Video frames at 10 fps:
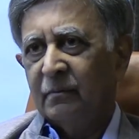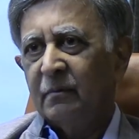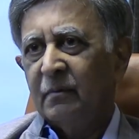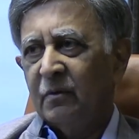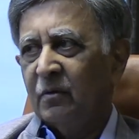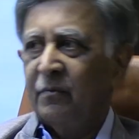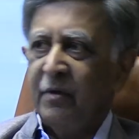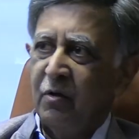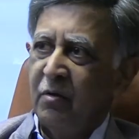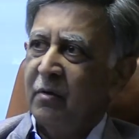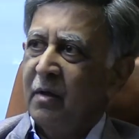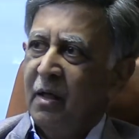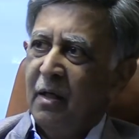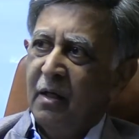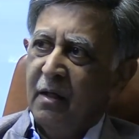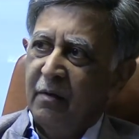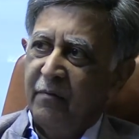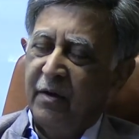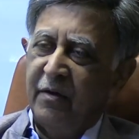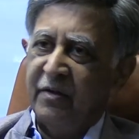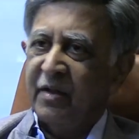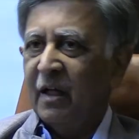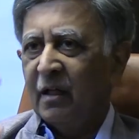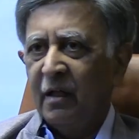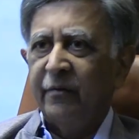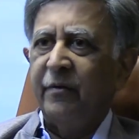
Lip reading: So we recycle